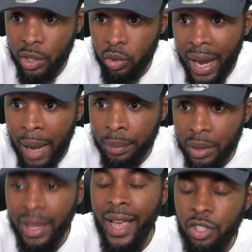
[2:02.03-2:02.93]
dropped, the
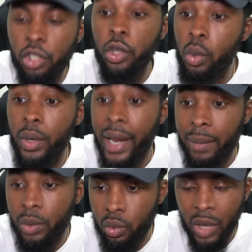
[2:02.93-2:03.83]
last new
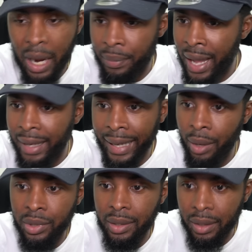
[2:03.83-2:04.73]
game you dropped, not
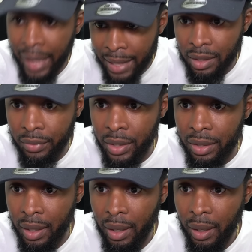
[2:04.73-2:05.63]
counting The Last of
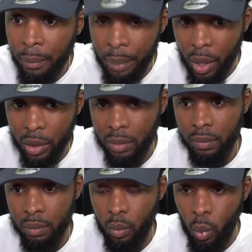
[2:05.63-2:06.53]
Us Part
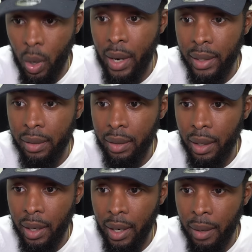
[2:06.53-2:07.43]
1
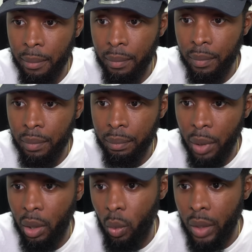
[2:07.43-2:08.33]
um
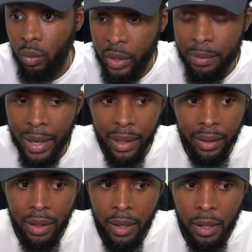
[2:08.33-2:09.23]
Part 1
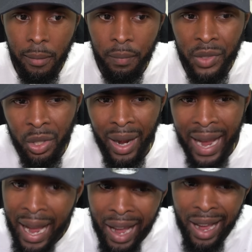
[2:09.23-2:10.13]
remake. So
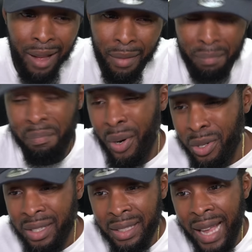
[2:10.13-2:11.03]
I I
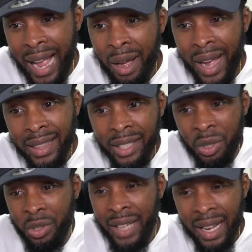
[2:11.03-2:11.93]
personally I, I think
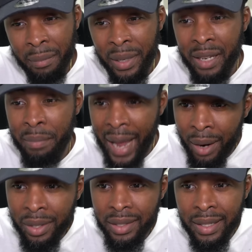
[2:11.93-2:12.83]
you should kind of be
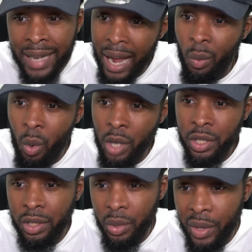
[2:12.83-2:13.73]
embarrassed and not want
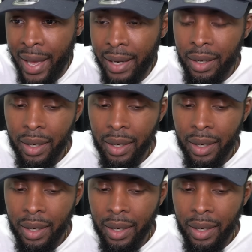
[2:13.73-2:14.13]
to do that.